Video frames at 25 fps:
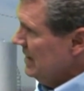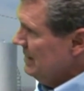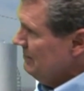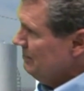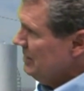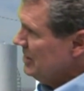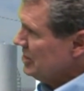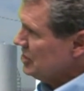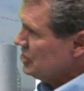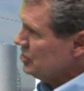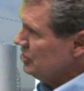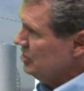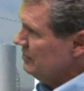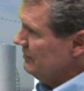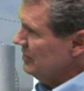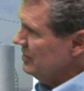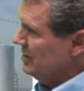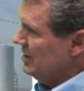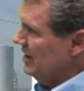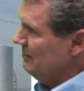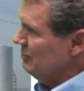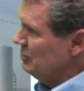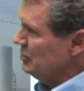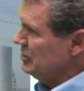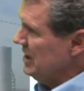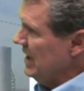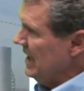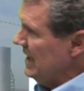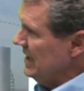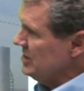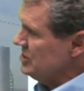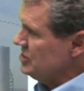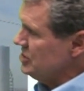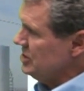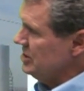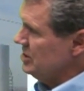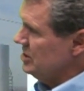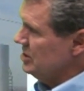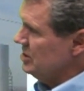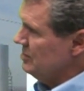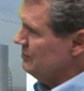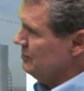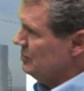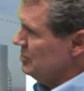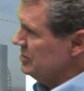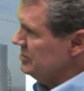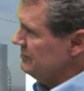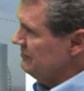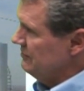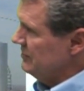Picture of a couple tanks here,
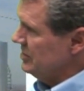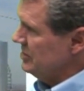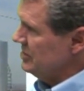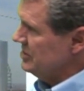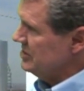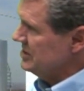very